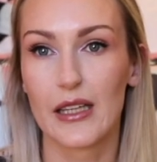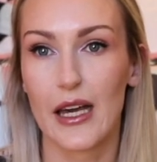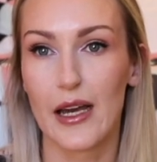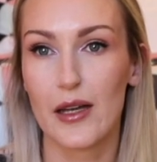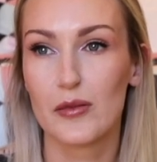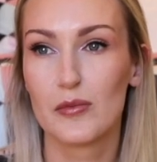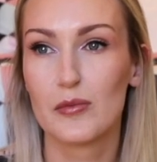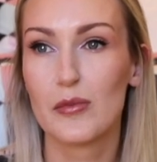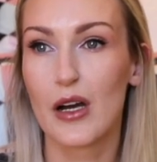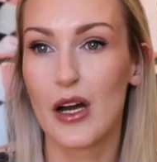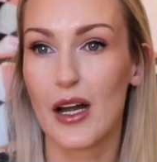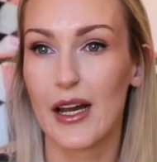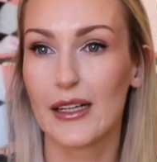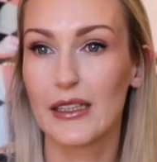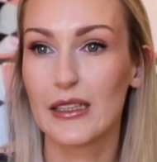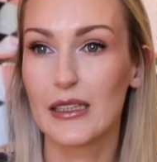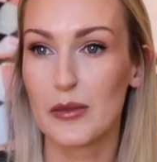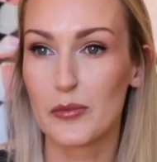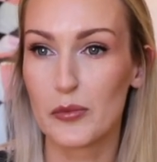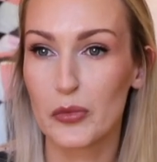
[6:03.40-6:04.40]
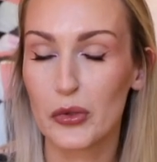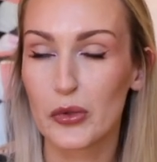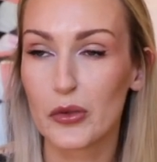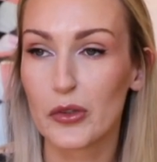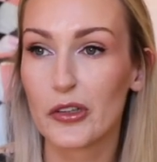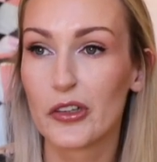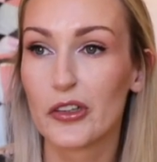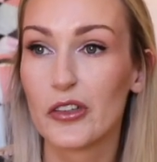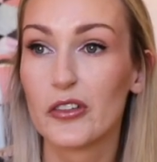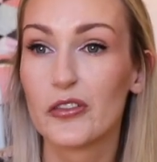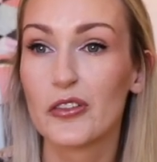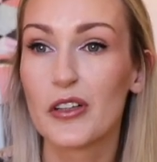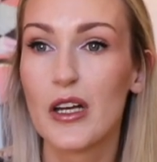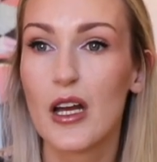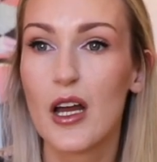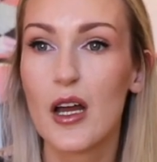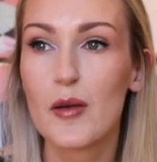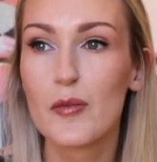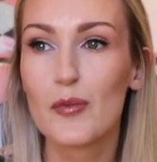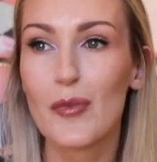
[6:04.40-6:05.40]
that might improve,
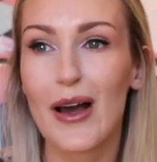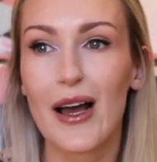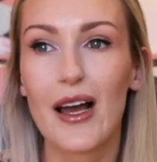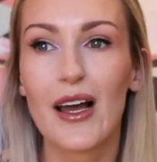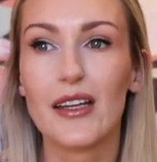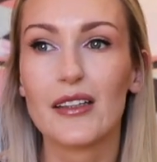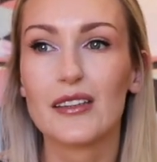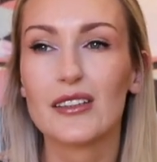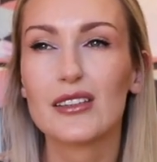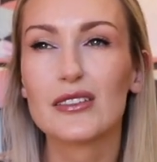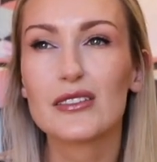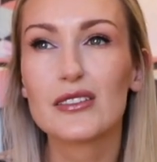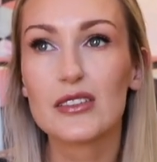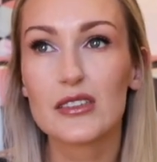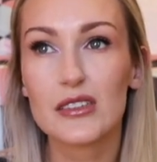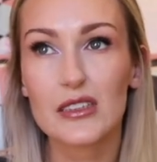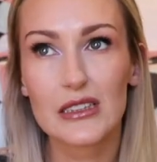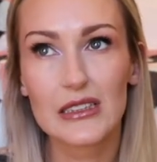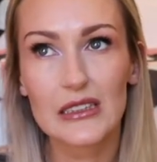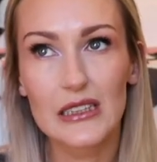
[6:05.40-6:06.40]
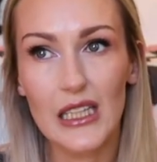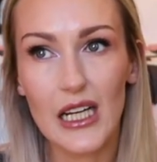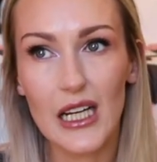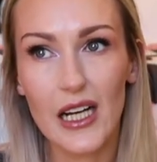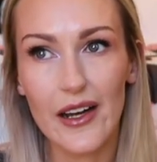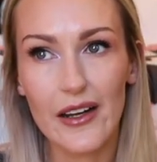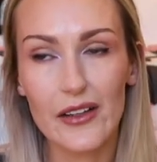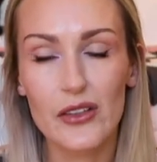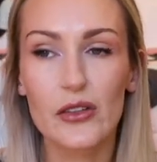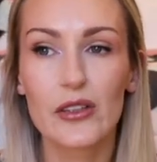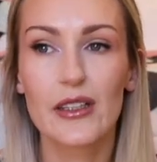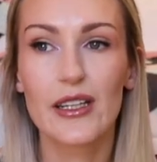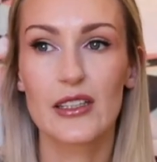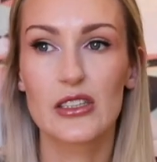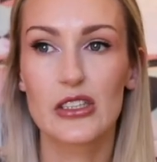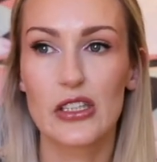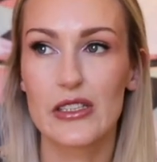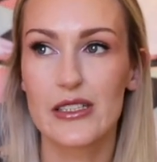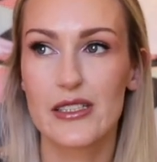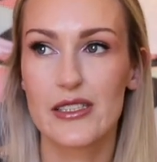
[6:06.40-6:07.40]
but I don't
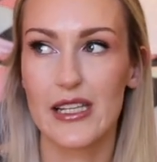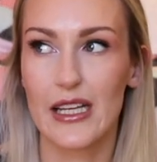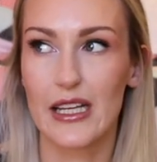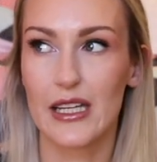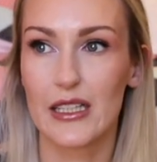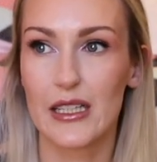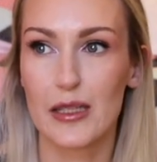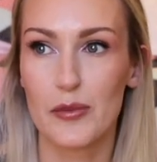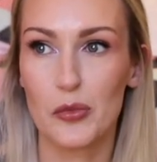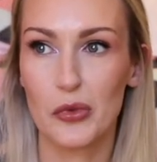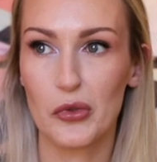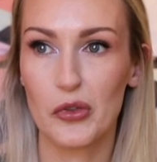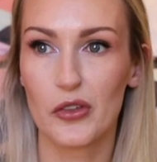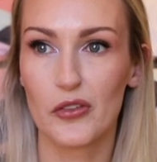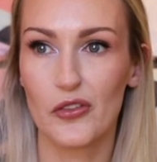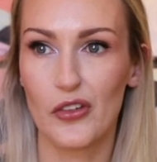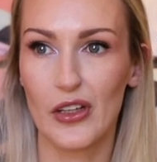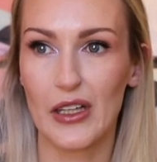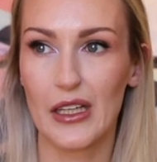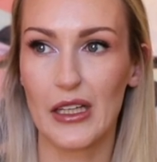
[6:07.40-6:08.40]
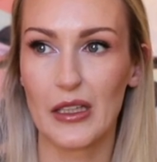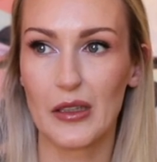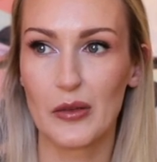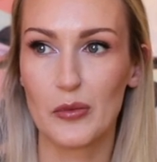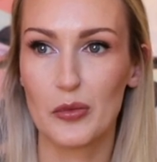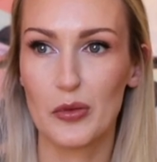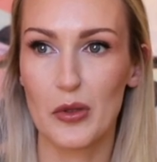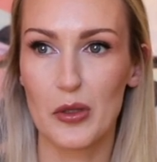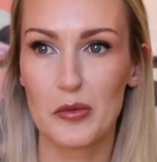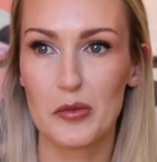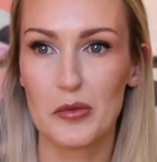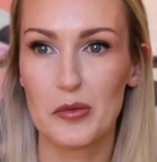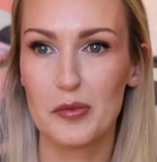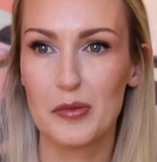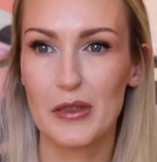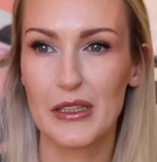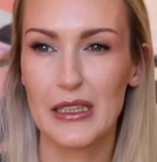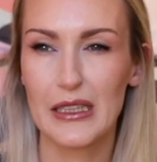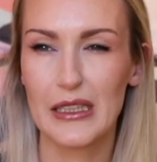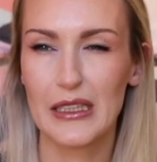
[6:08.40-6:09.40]
actually see it improving
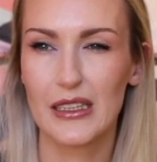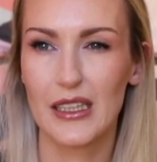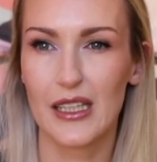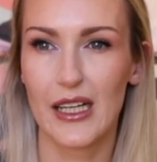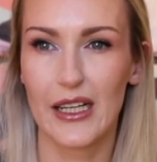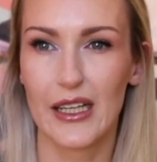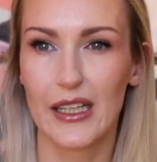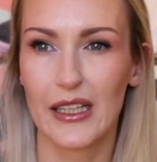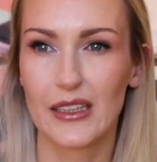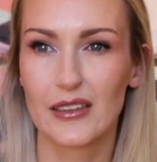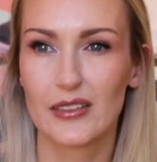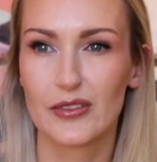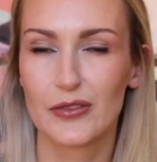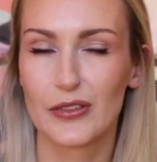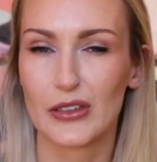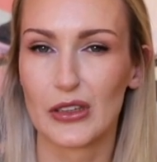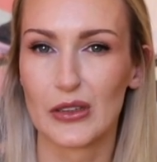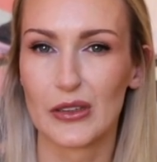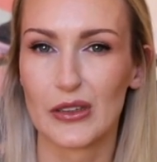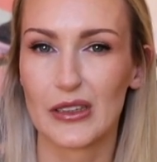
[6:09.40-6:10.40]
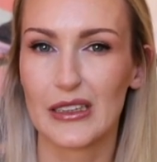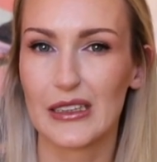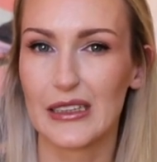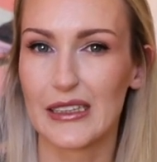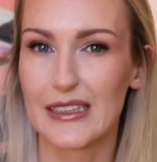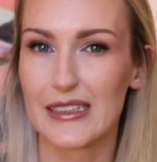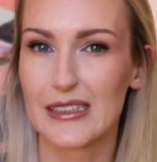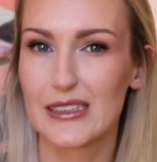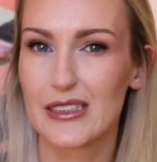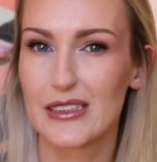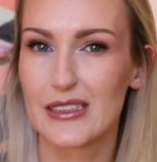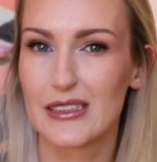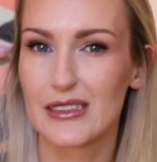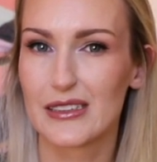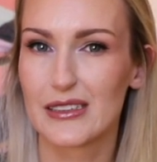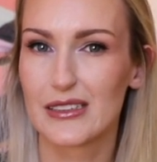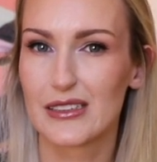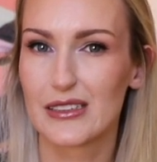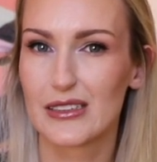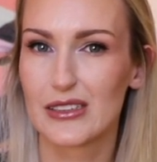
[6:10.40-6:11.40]
probably like for at least
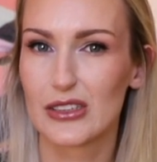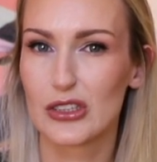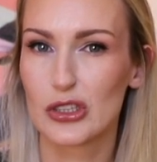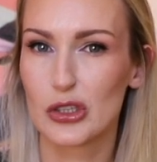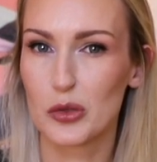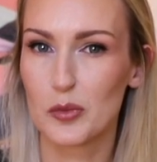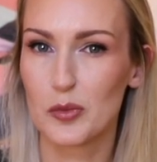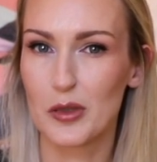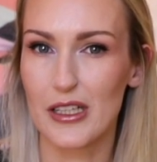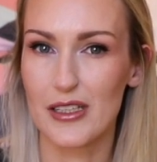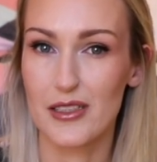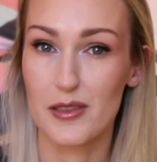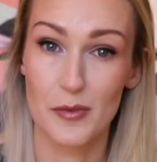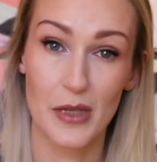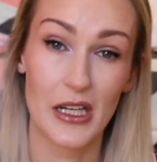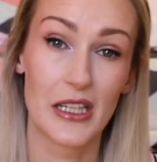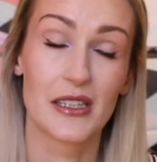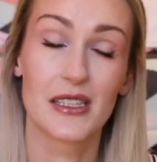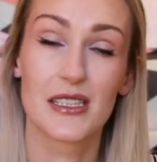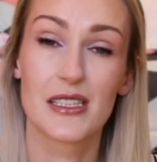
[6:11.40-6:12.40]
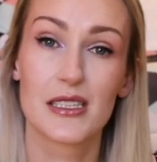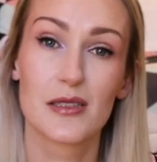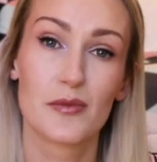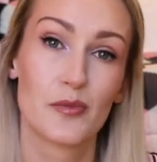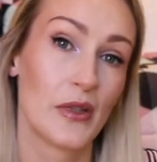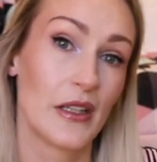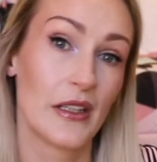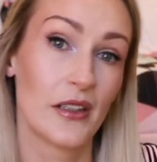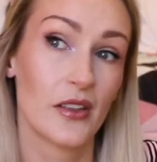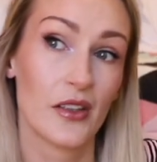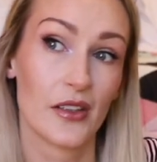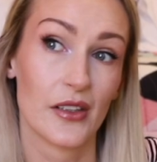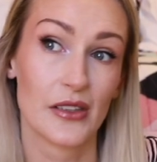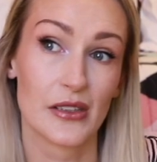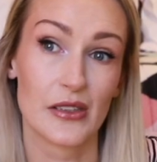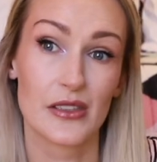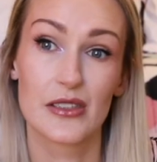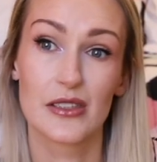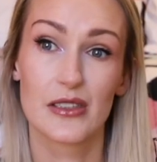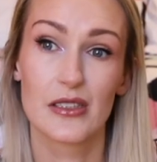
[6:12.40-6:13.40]
two plus months
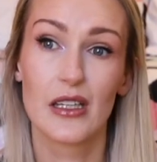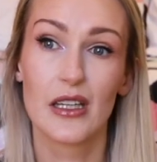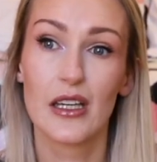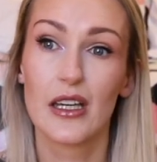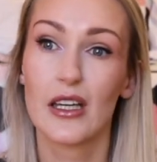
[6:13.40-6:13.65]
because